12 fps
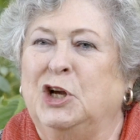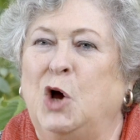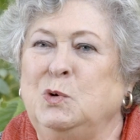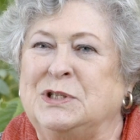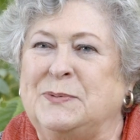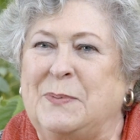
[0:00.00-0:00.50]

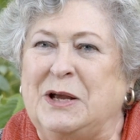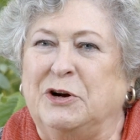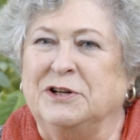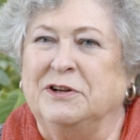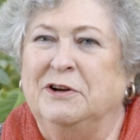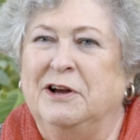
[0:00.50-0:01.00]
goat's
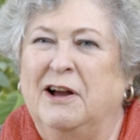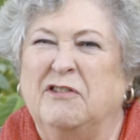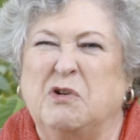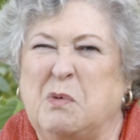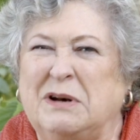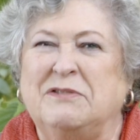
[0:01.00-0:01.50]
beard
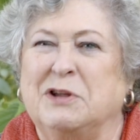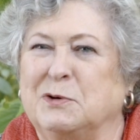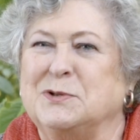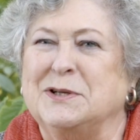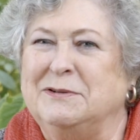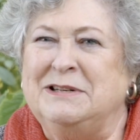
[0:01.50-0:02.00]
for one of
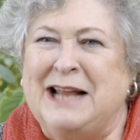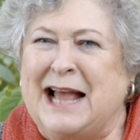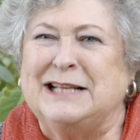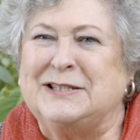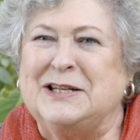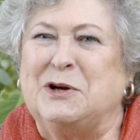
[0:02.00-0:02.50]
those
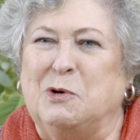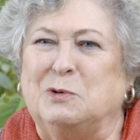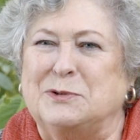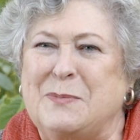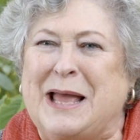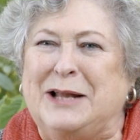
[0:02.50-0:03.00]
nasty
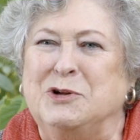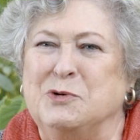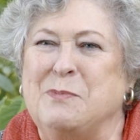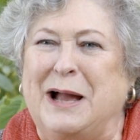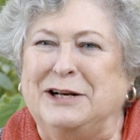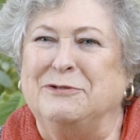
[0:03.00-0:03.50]
old men who
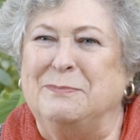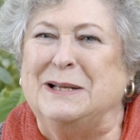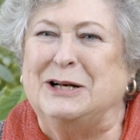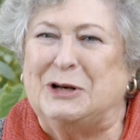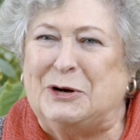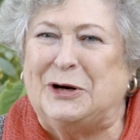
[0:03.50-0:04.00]
might have
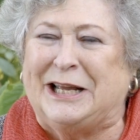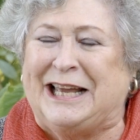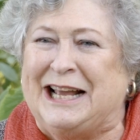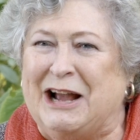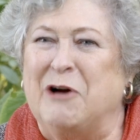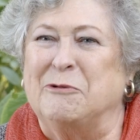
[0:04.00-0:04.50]
been
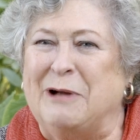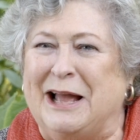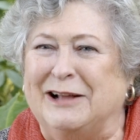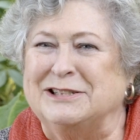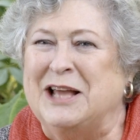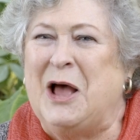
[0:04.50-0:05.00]
lurking
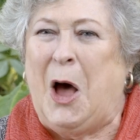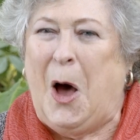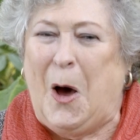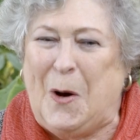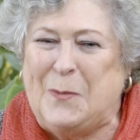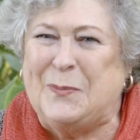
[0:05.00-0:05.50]
around,
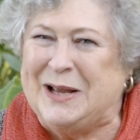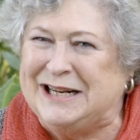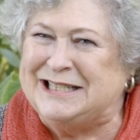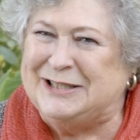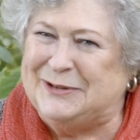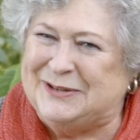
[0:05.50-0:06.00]

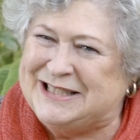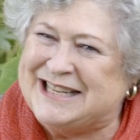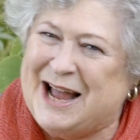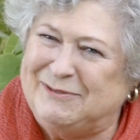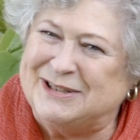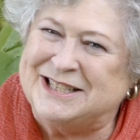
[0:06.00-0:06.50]
hoping to
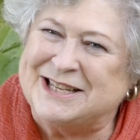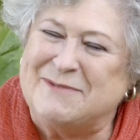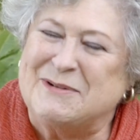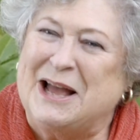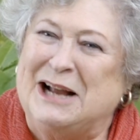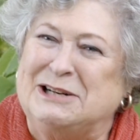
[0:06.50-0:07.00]
establish
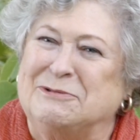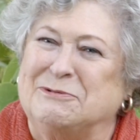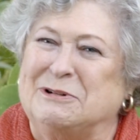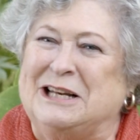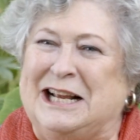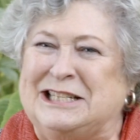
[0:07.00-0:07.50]
some kind of
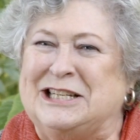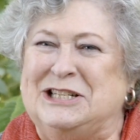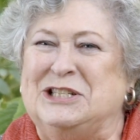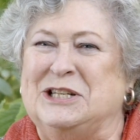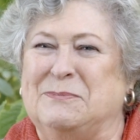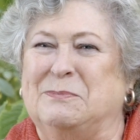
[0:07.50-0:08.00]

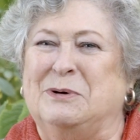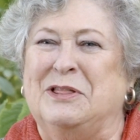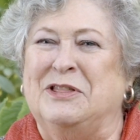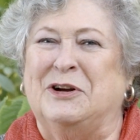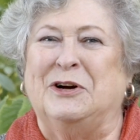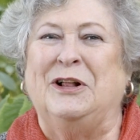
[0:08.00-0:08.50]
relationship with
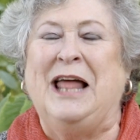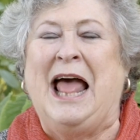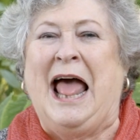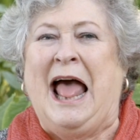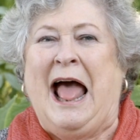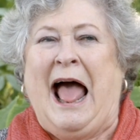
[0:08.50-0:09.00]
the girl.
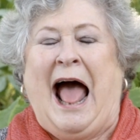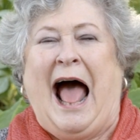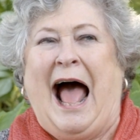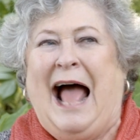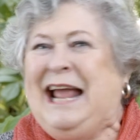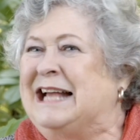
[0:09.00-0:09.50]

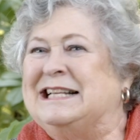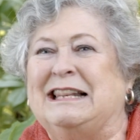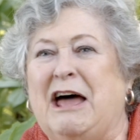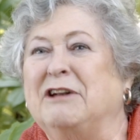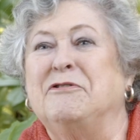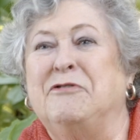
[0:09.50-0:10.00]
I had a
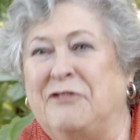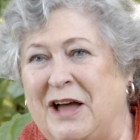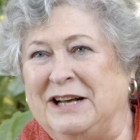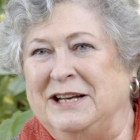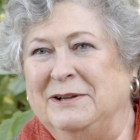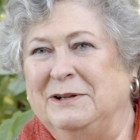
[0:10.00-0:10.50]
lot of
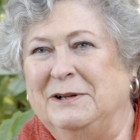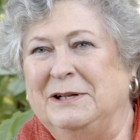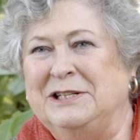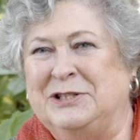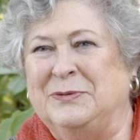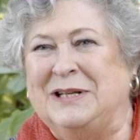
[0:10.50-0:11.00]
fun
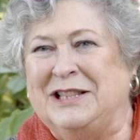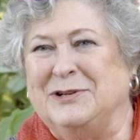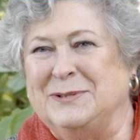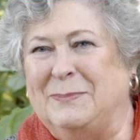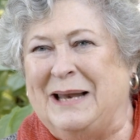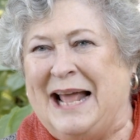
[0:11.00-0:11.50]
doing
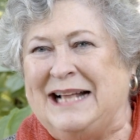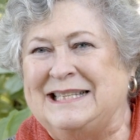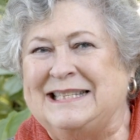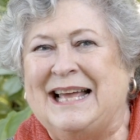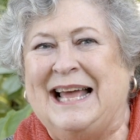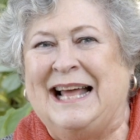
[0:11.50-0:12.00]
those
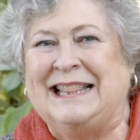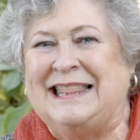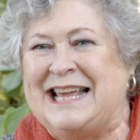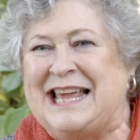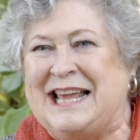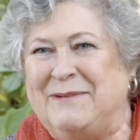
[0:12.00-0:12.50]
plants and
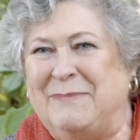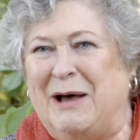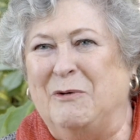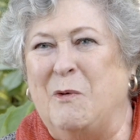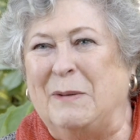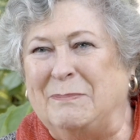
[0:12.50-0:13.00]
thinking
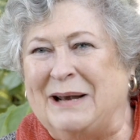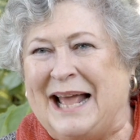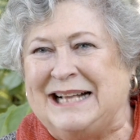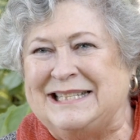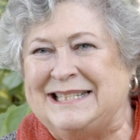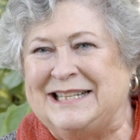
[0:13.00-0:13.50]
about what
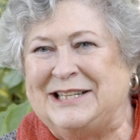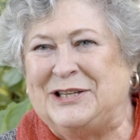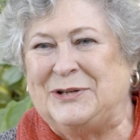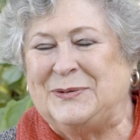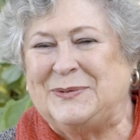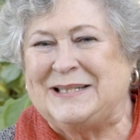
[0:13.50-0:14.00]
plants to
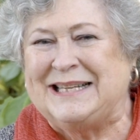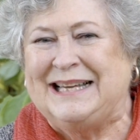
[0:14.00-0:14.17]
use.